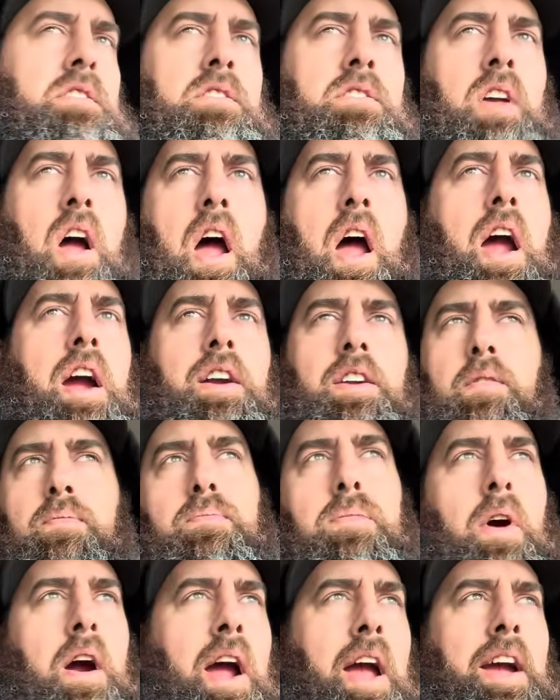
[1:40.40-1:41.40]
tires,
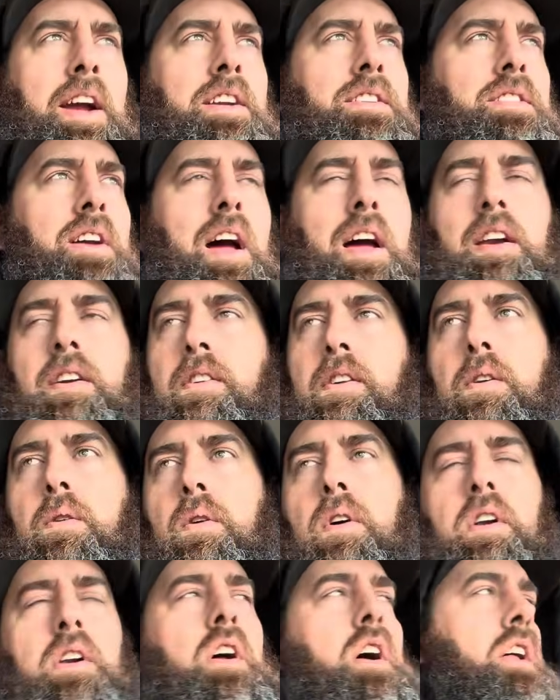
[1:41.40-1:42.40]
brakes. I don't know
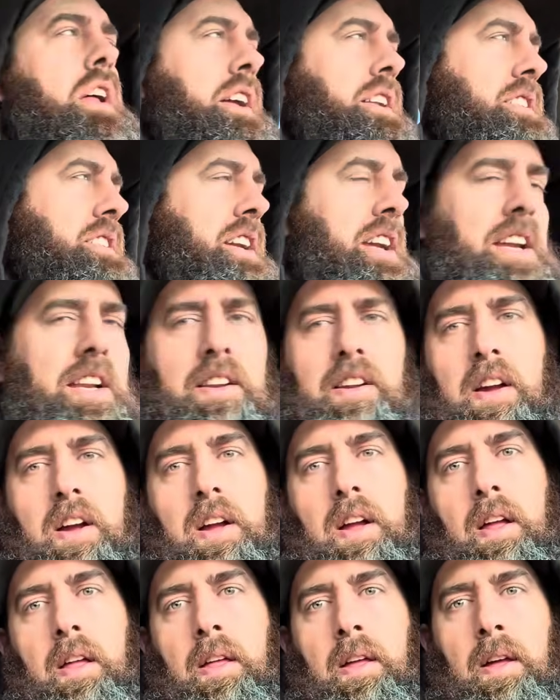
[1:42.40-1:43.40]
what all I see.
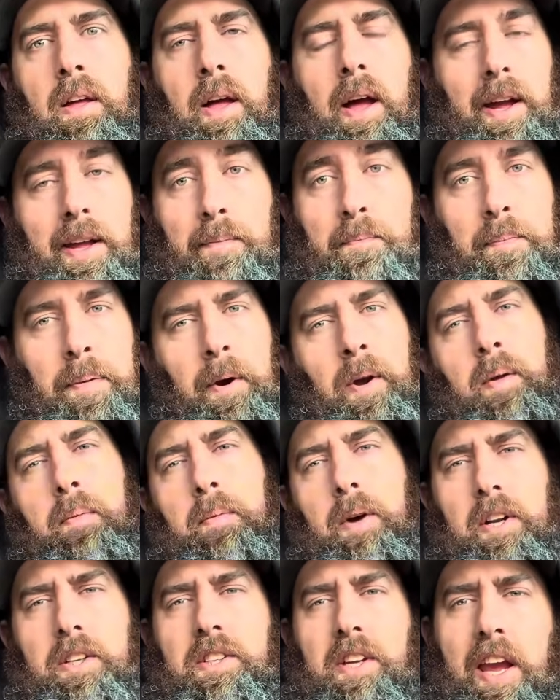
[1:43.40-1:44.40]
I pretty
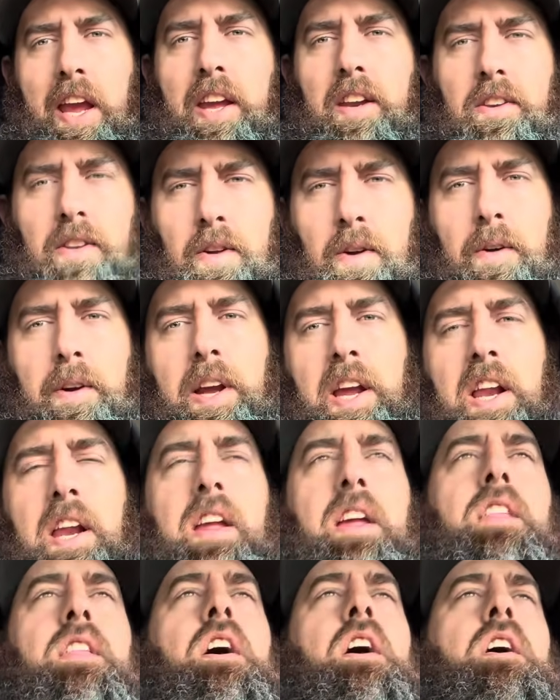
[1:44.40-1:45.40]
much can't do
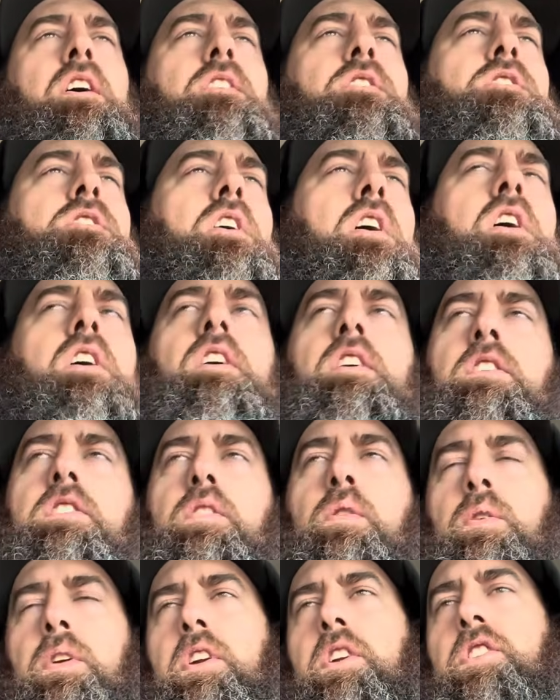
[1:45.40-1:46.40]
any of those,
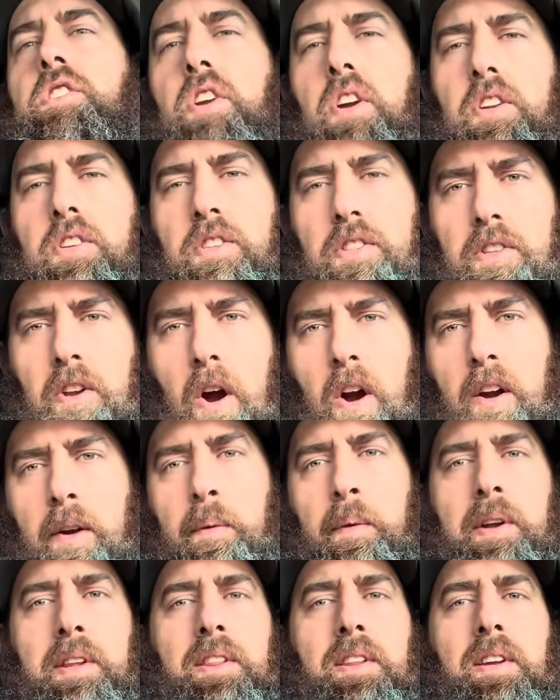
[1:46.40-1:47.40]
so we're just going to start
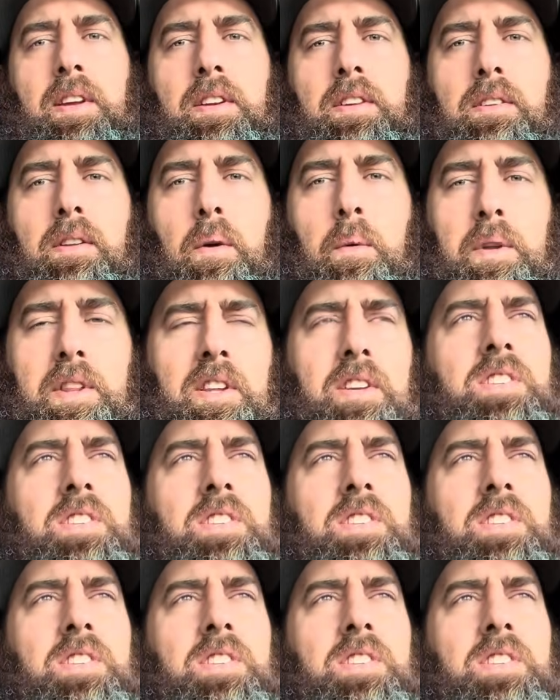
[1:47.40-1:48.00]
with the